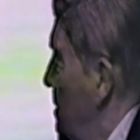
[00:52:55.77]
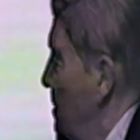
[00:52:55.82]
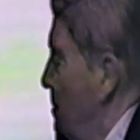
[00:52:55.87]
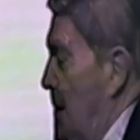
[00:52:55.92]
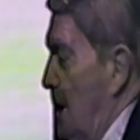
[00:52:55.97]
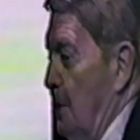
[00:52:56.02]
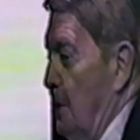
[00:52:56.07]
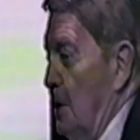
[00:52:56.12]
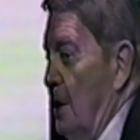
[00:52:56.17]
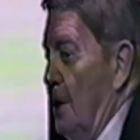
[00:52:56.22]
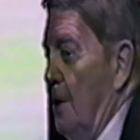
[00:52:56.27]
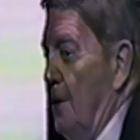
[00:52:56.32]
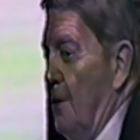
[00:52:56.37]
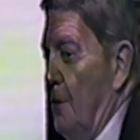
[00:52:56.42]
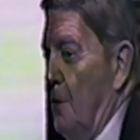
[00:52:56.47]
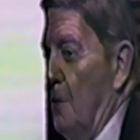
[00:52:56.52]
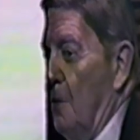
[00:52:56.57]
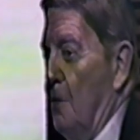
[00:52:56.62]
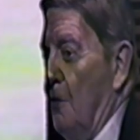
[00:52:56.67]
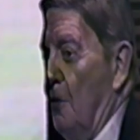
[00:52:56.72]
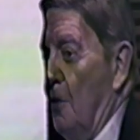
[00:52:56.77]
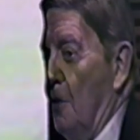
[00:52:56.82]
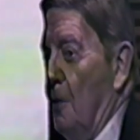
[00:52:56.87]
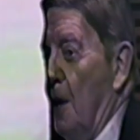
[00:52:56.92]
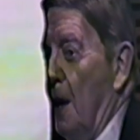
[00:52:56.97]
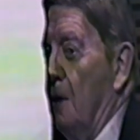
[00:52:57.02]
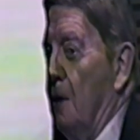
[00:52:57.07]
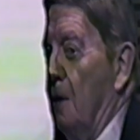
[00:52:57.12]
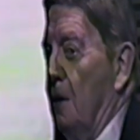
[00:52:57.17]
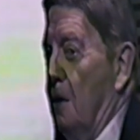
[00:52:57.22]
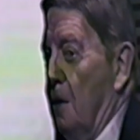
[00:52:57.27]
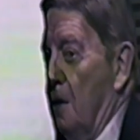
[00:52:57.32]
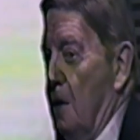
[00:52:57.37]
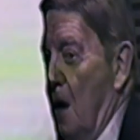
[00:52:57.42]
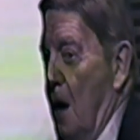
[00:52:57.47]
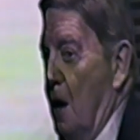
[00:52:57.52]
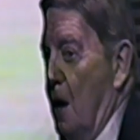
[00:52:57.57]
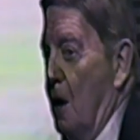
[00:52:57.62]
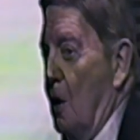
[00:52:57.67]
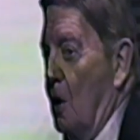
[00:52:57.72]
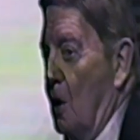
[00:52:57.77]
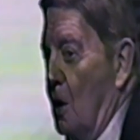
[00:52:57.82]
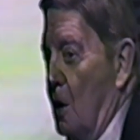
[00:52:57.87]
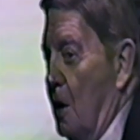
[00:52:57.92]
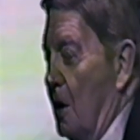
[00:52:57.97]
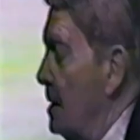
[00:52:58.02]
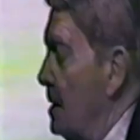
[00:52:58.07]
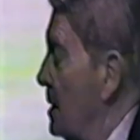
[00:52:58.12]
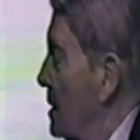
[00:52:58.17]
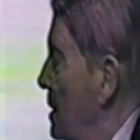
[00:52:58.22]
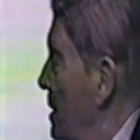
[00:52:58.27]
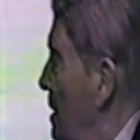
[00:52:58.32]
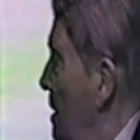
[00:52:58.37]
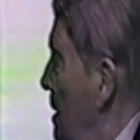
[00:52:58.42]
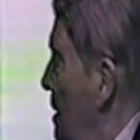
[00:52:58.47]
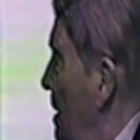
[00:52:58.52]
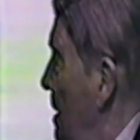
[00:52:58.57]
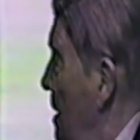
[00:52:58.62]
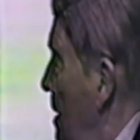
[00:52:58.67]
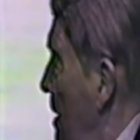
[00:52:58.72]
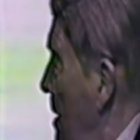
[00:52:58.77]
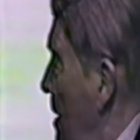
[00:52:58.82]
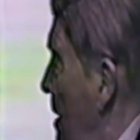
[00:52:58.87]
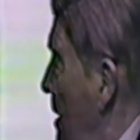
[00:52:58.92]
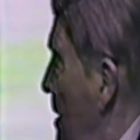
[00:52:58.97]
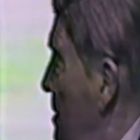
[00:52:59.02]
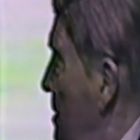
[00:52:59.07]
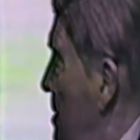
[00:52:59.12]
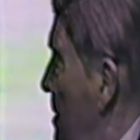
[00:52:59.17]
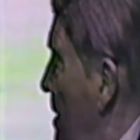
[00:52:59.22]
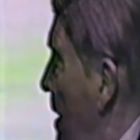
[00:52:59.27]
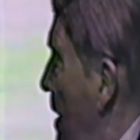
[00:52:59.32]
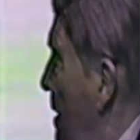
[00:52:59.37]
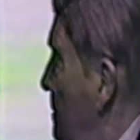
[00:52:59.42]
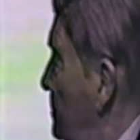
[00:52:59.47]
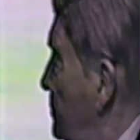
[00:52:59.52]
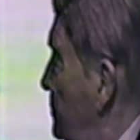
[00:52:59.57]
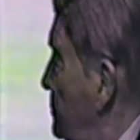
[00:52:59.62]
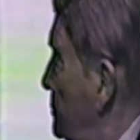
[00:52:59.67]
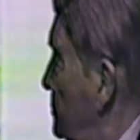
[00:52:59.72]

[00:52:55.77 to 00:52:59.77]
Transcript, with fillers: and my belief from that day on, is that